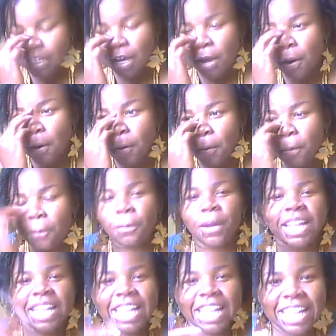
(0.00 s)
So,
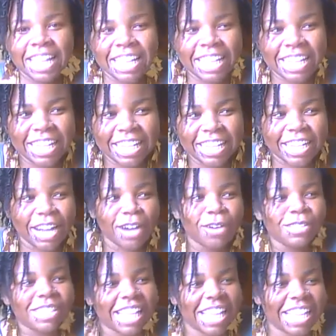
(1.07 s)
Rennie
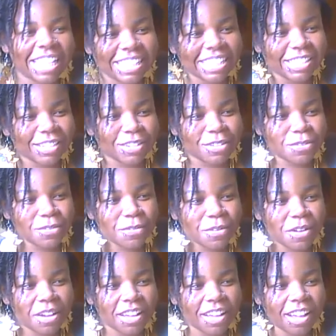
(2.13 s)
goes
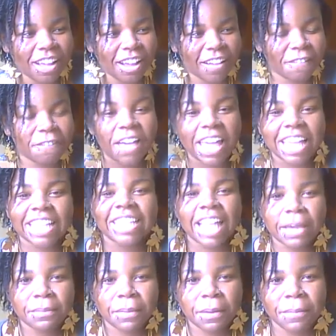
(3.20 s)
into fake
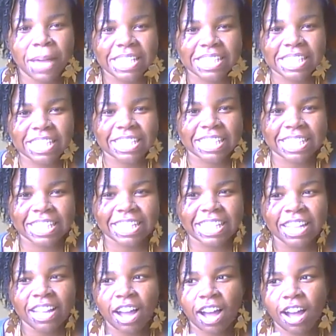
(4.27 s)
labor,
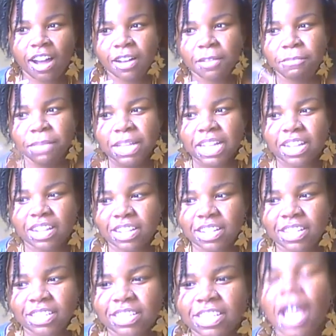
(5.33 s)
basically,
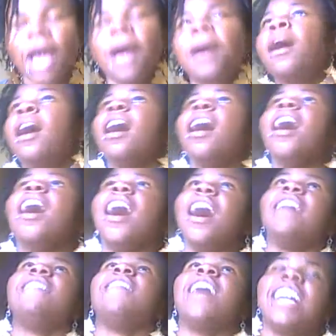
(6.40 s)
because
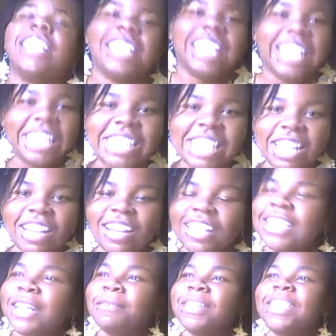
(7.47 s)
of
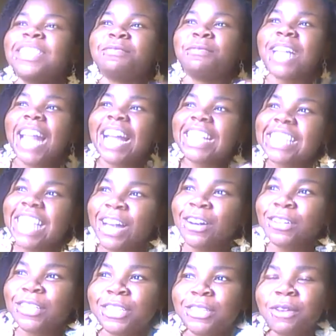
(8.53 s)
Alicia. When I
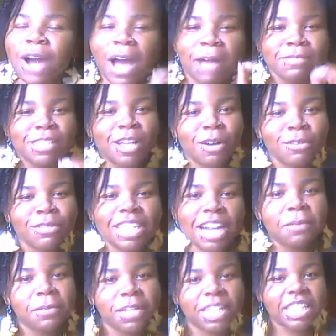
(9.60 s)
tell you I'm so
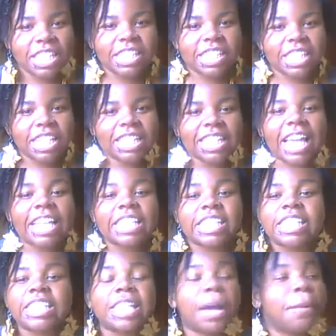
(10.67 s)
done with Alicia,
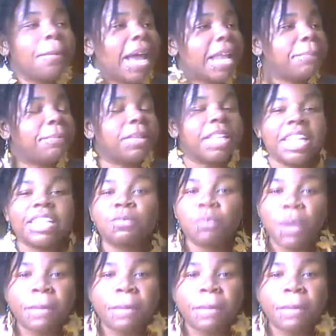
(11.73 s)
like, somebody please